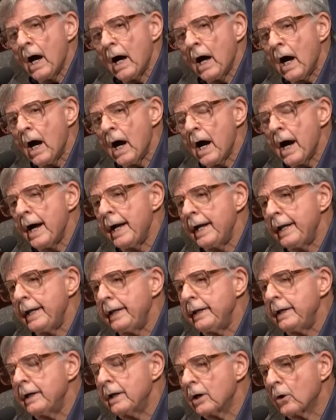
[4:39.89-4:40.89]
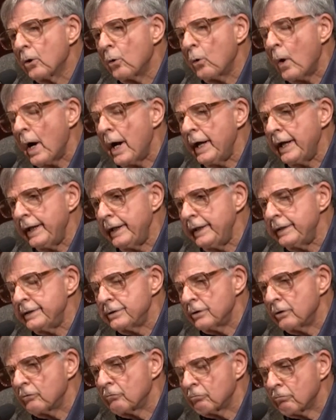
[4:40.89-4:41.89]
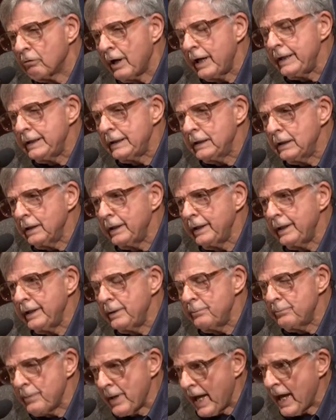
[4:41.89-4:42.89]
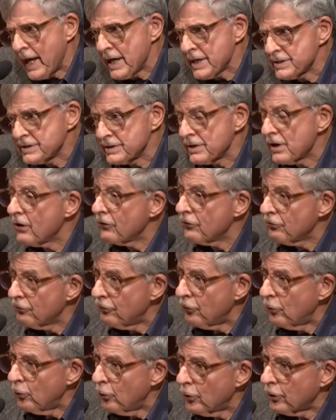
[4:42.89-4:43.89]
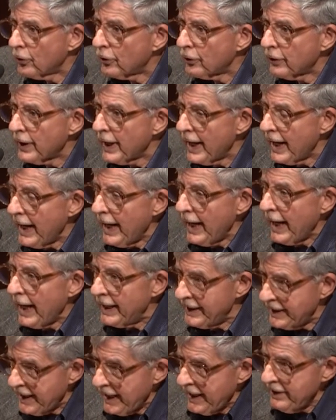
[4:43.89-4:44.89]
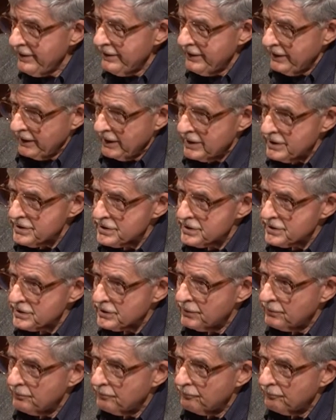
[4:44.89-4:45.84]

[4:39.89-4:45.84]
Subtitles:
I quite rightly pass for an atheist,